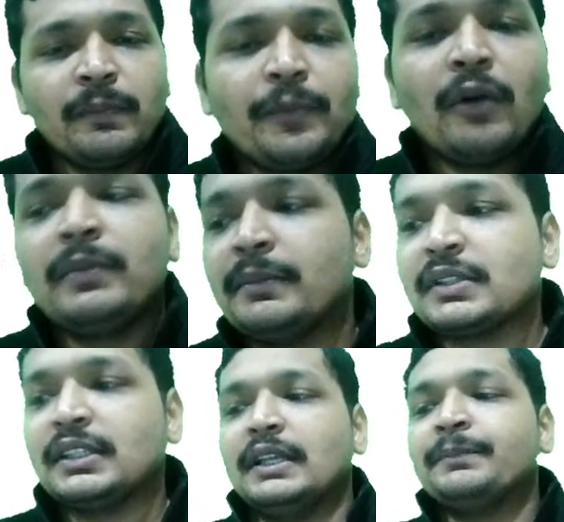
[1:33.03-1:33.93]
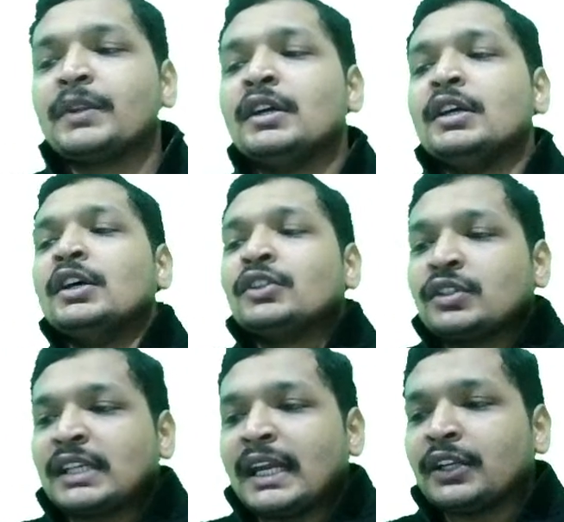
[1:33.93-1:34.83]
problems in them. So
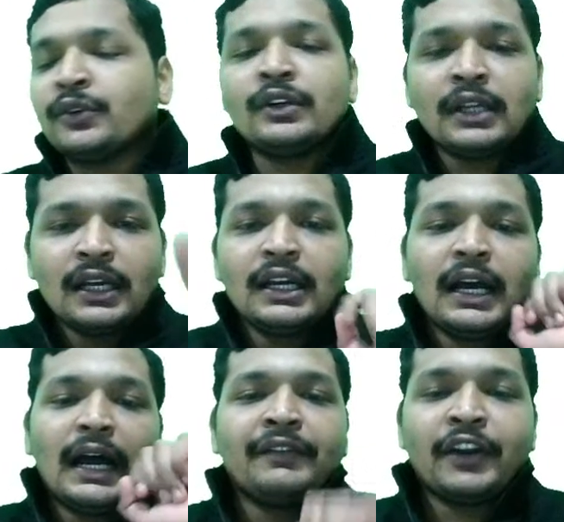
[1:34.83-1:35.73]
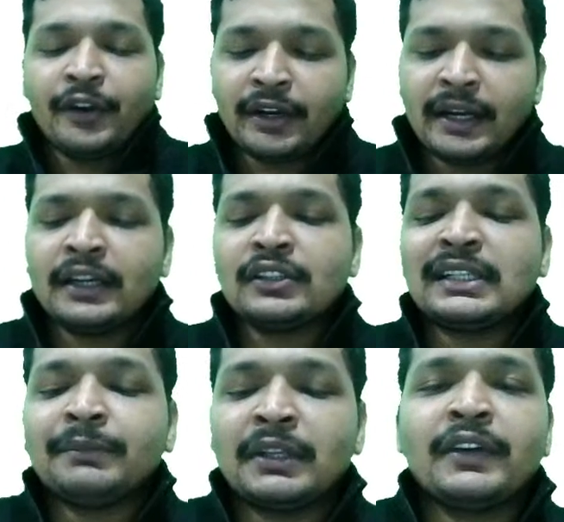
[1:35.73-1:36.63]
stay tuned, and we are going to get into
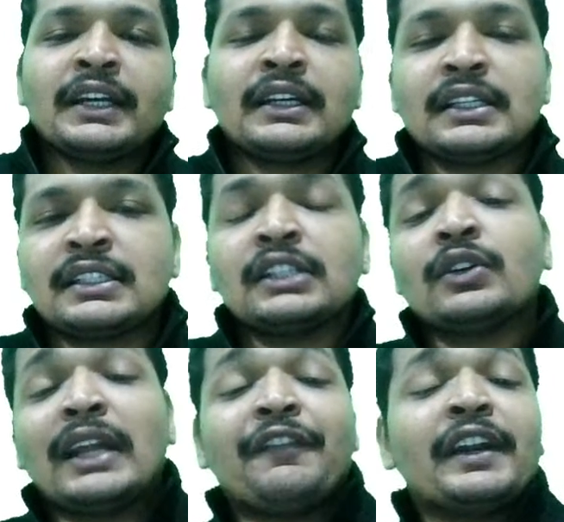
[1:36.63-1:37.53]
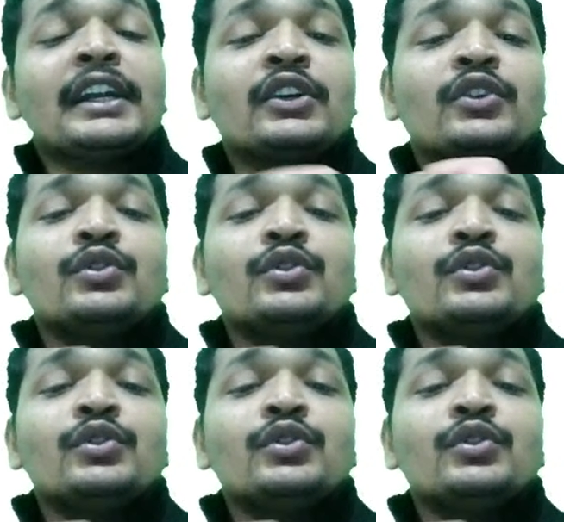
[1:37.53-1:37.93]
something very interesting. So definitely do